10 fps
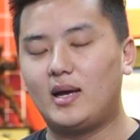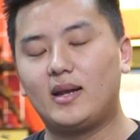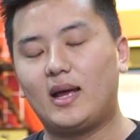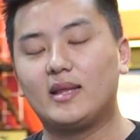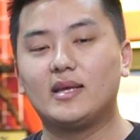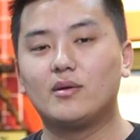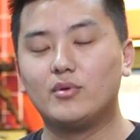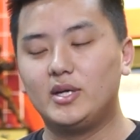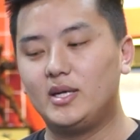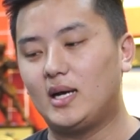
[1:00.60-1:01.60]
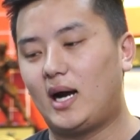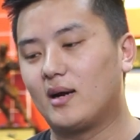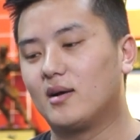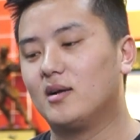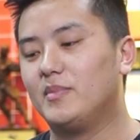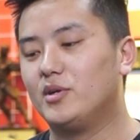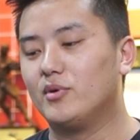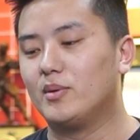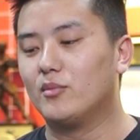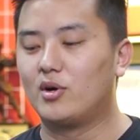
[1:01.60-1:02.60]
I think we are going to be
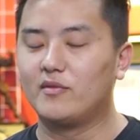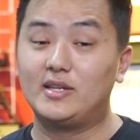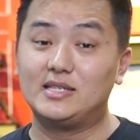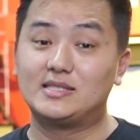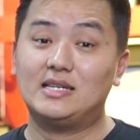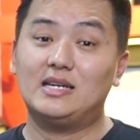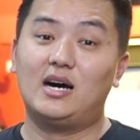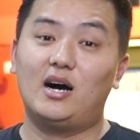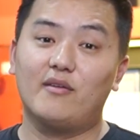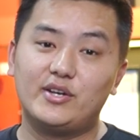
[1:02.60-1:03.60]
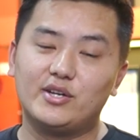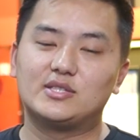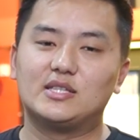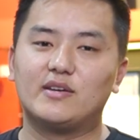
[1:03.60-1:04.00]
doing more of these videos in the